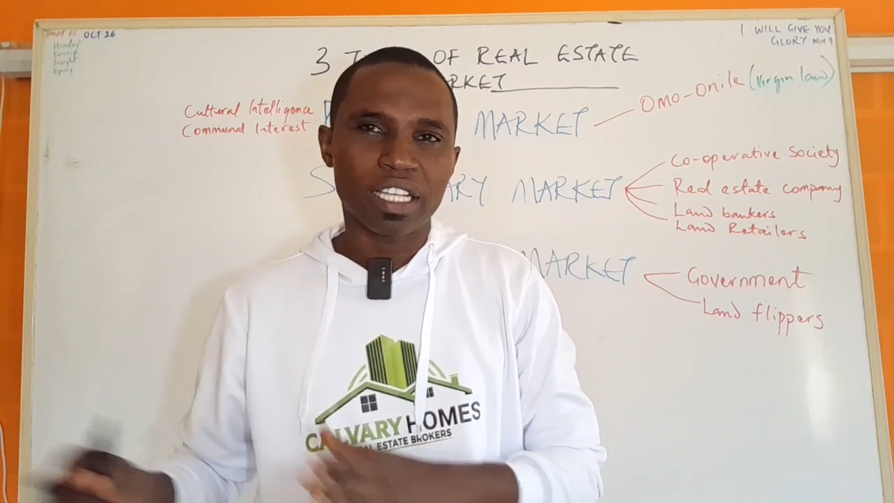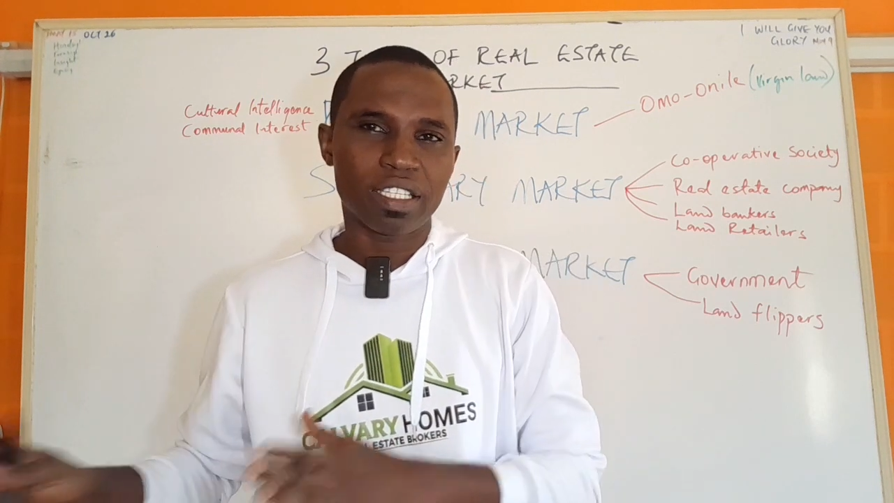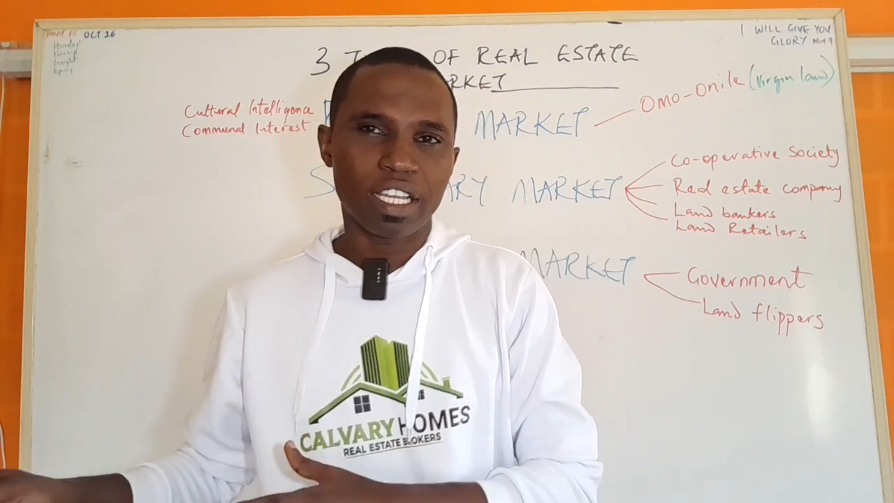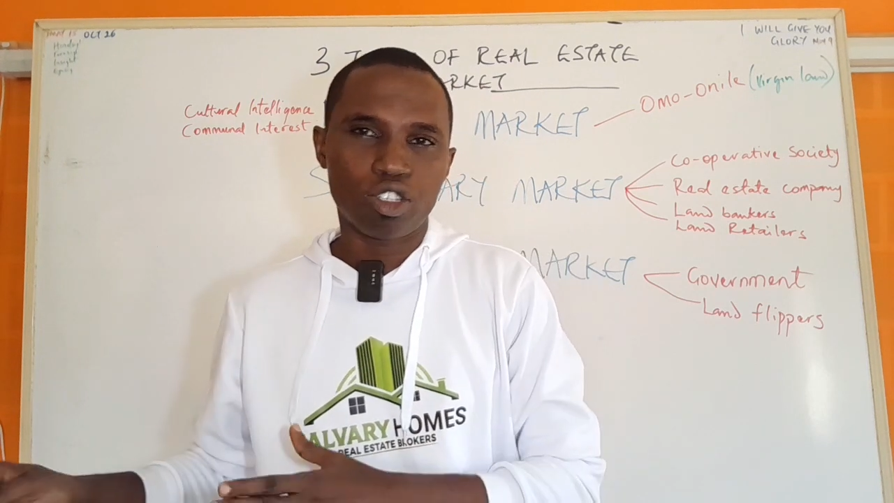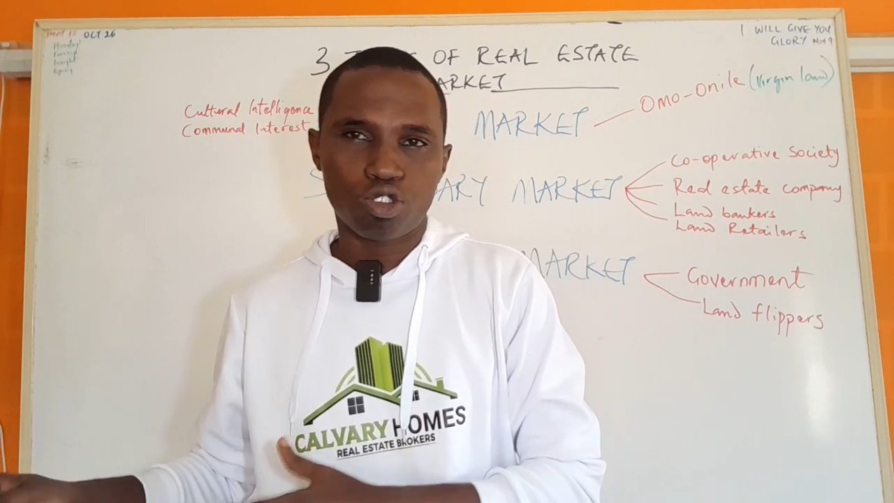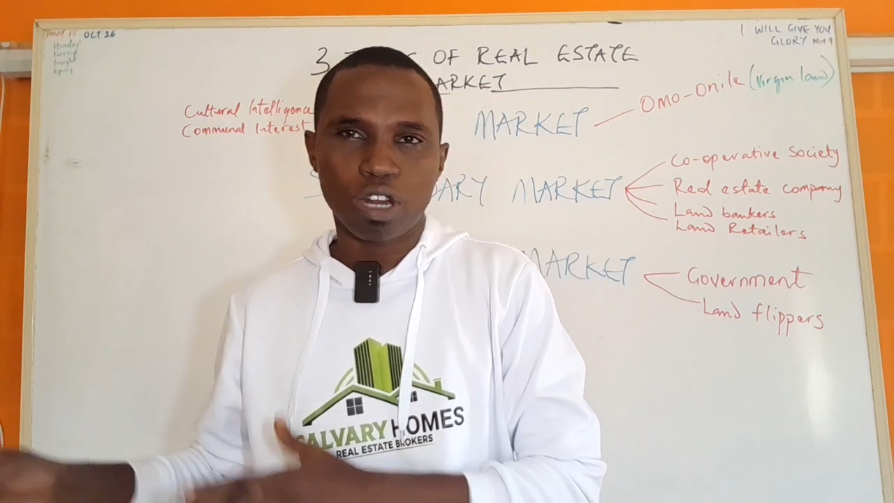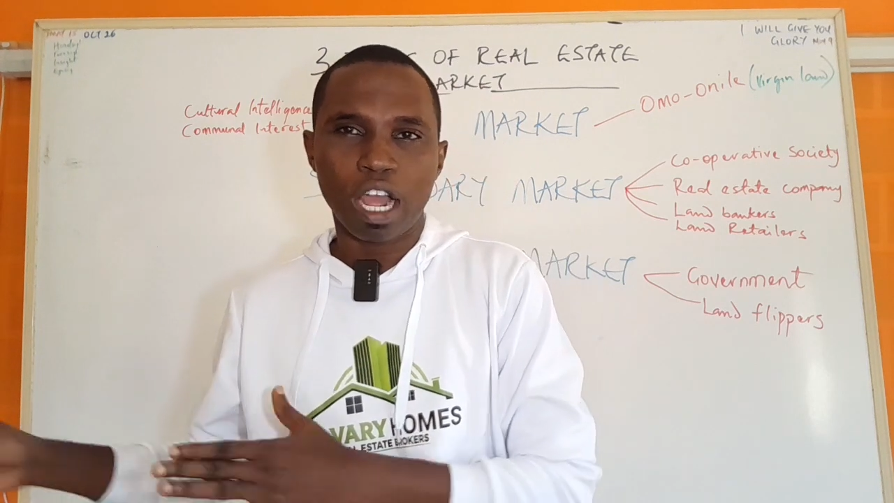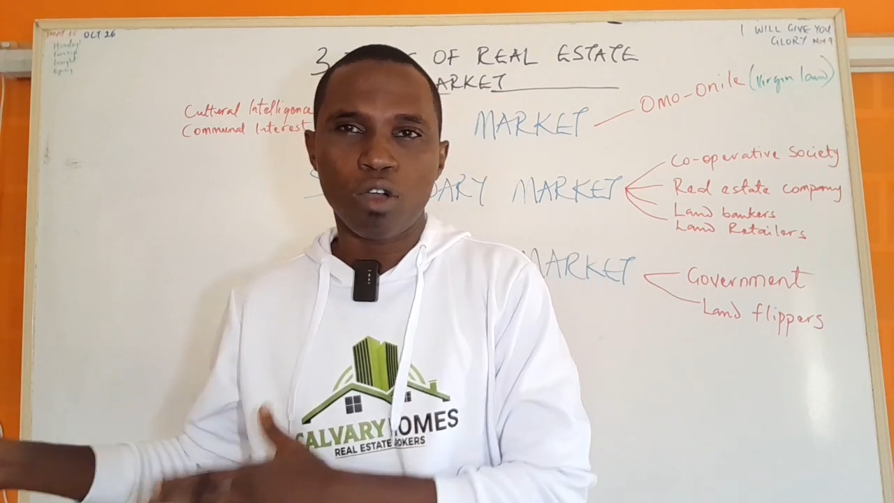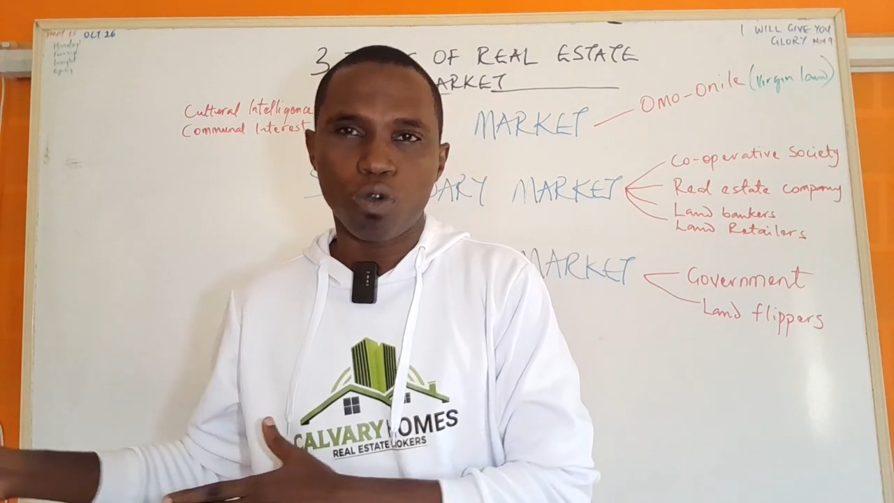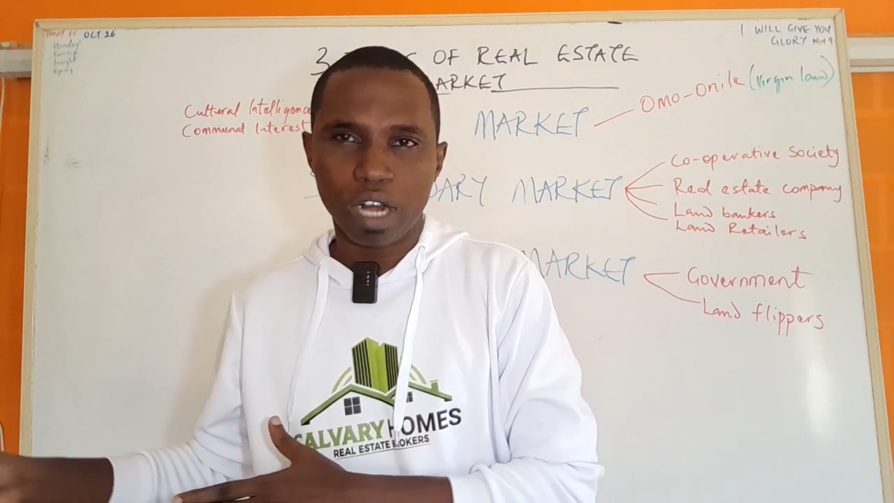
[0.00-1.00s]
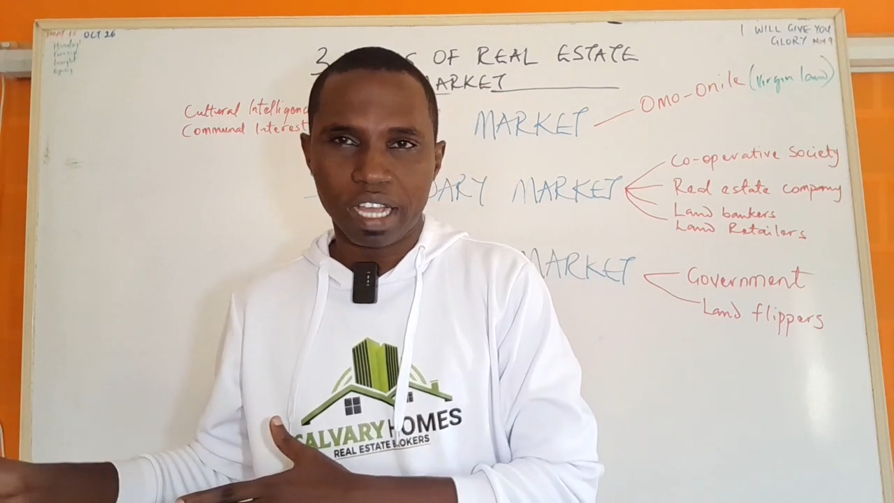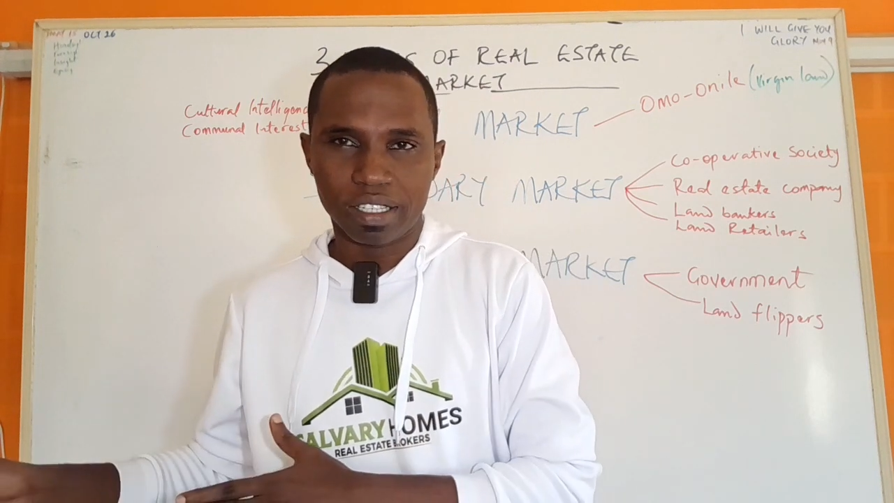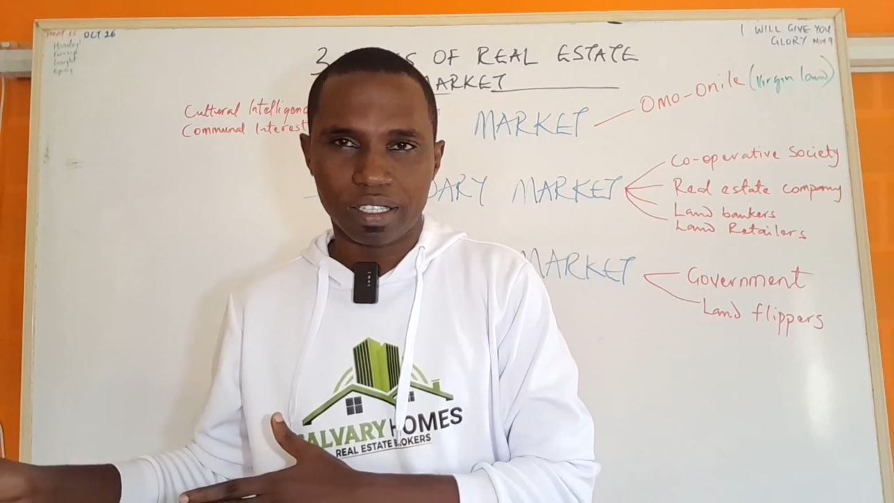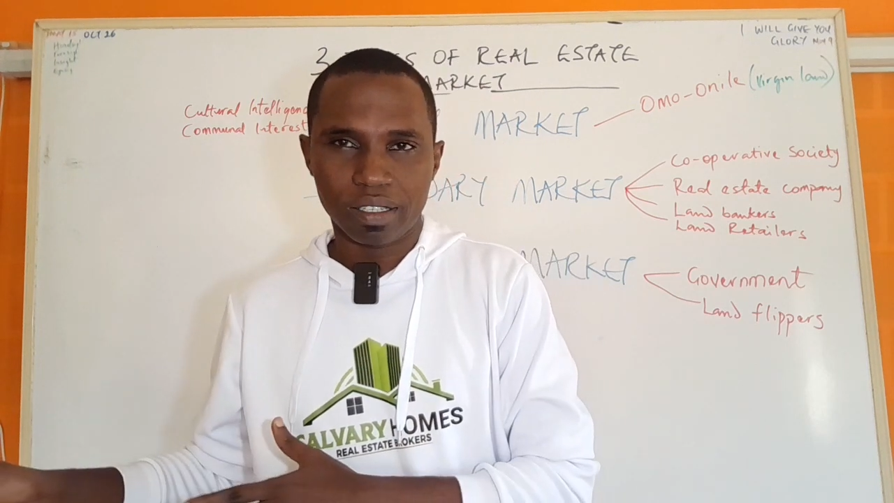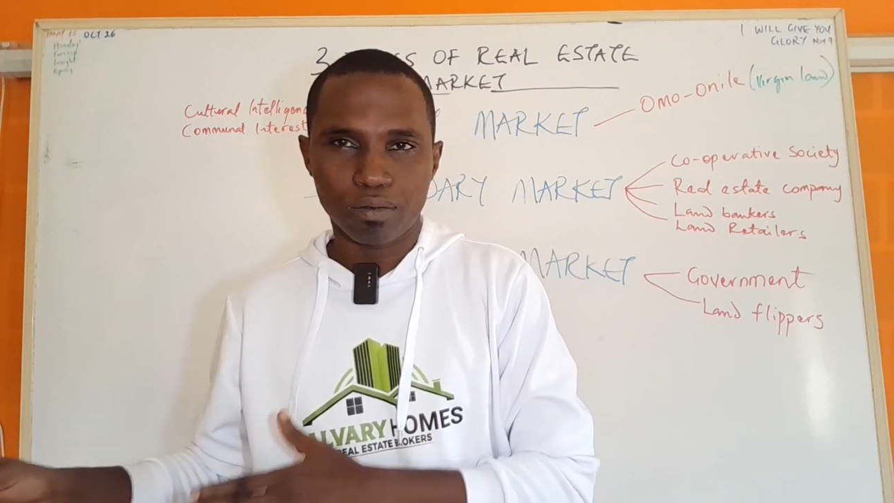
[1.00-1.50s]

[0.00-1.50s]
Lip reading: ancestral owners.